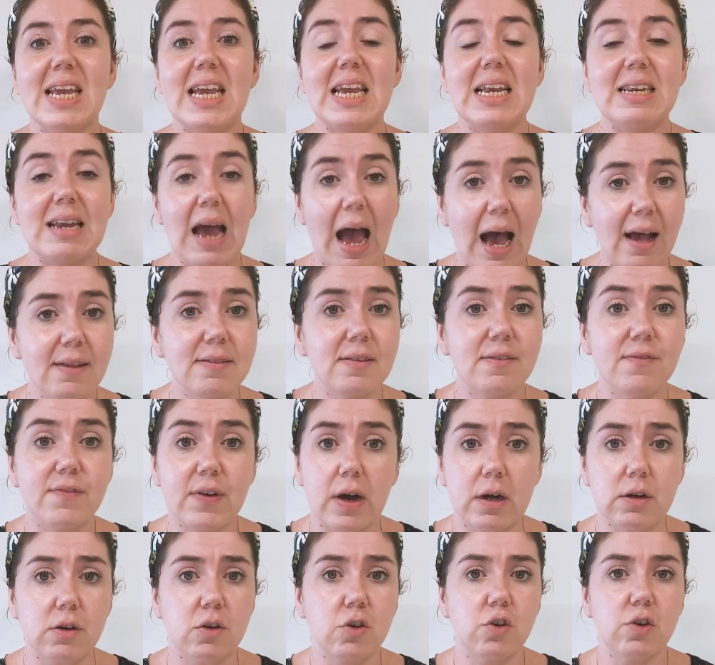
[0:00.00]
It has
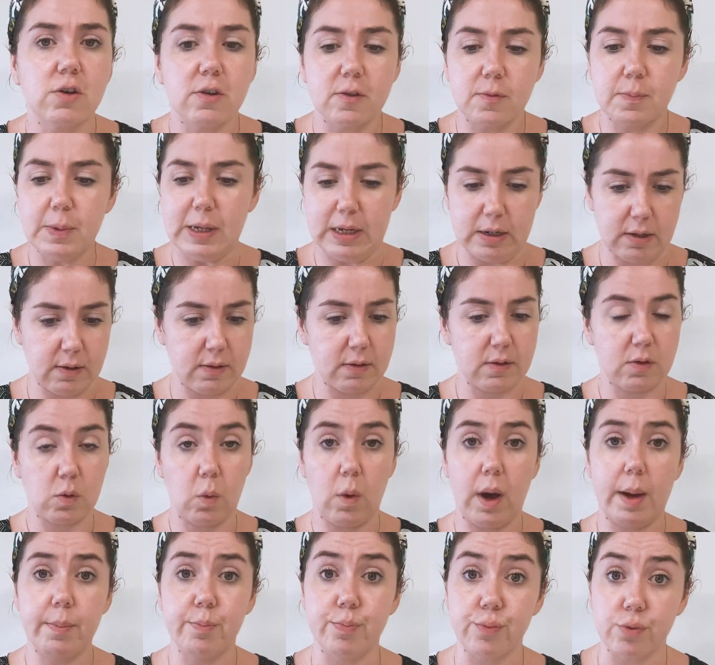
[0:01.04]
advantages because it's
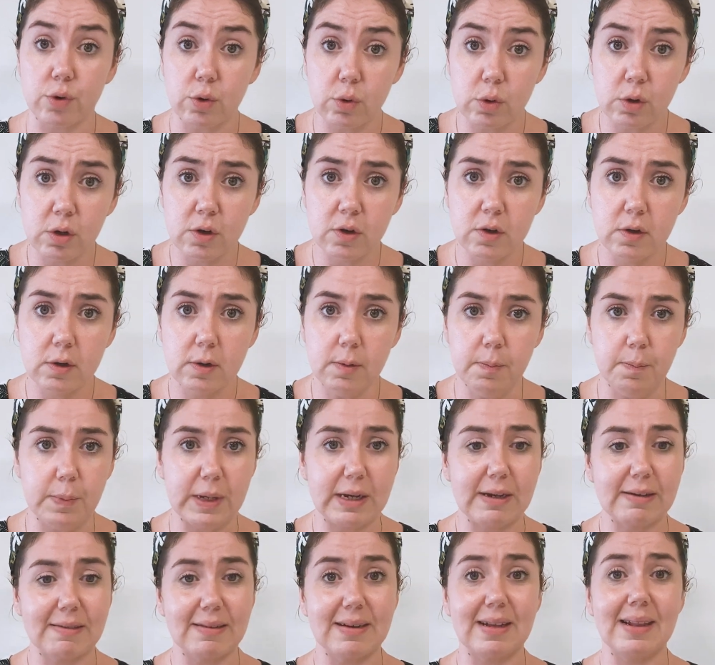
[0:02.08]
quite broad,
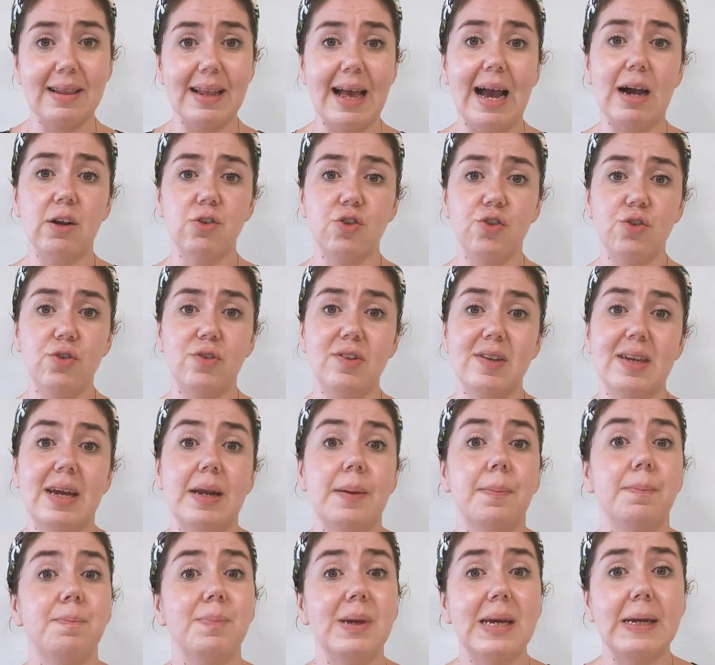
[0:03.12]
because it allows you to get
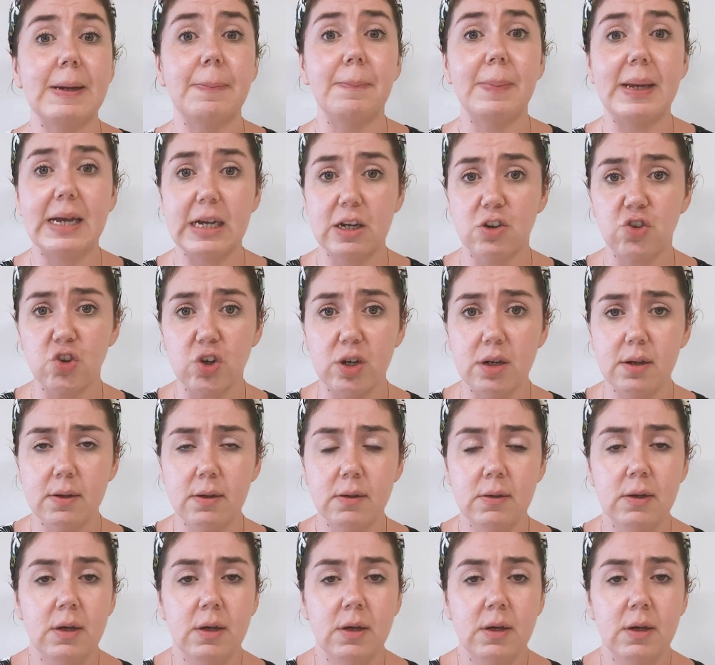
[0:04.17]
a big picture.